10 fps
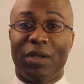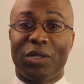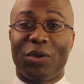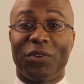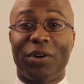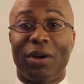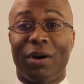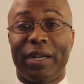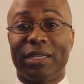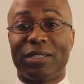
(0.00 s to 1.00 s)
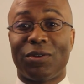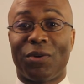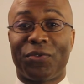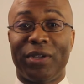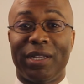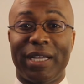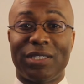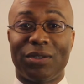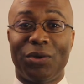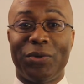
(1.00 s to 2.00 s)
So if you're an artist or
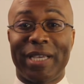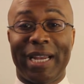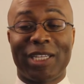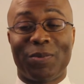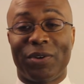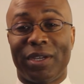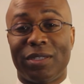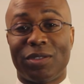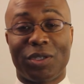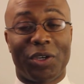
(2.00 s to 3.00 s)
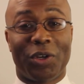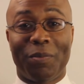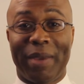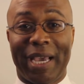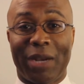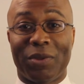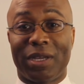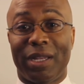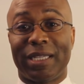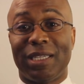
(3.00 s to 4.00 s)
freelancer who's had experience, good or bad, with
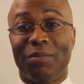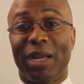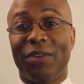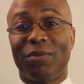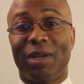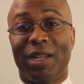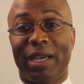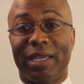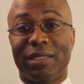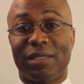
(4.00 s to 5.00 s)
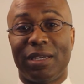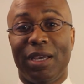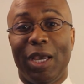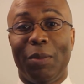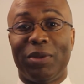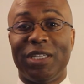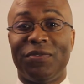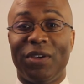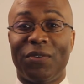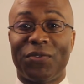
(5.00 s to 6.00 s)
collecting money from clients, please
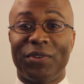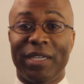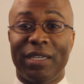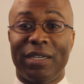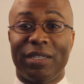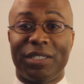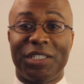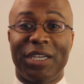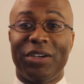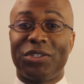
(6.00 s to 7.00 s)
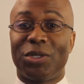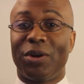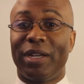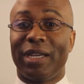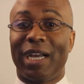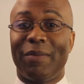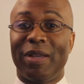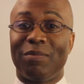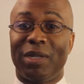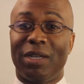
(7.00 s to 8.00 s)
feel free to share your story in the
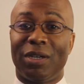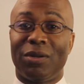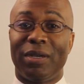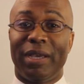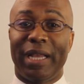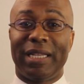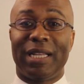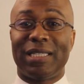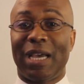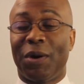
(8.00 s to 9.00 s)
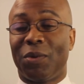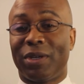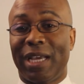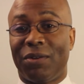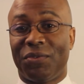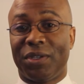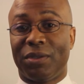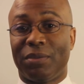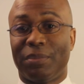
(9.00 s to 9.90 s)
comment below and tell us how it worked out for you.